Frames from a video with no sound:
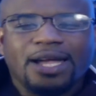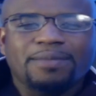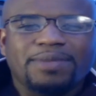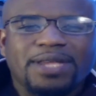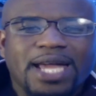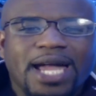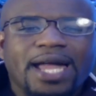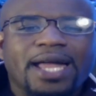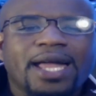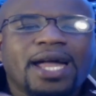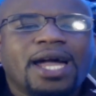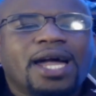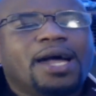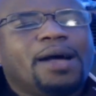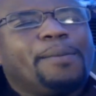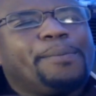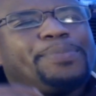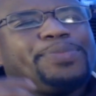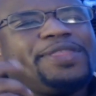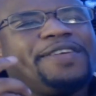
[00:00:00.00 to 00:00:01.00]
NBA,
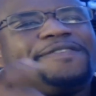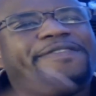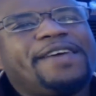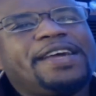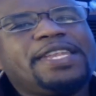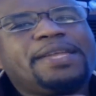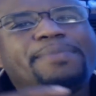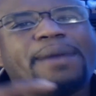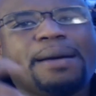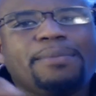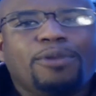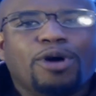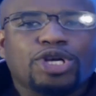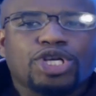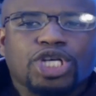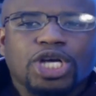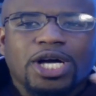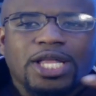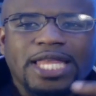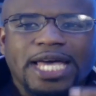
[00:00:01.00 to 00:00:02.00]
defended by
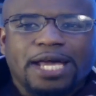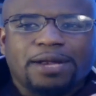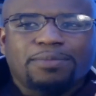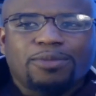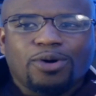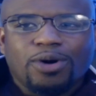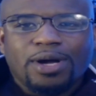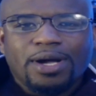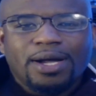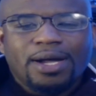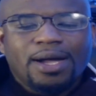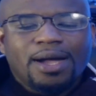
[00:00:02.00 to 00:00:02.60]
Marshawn Lattimore.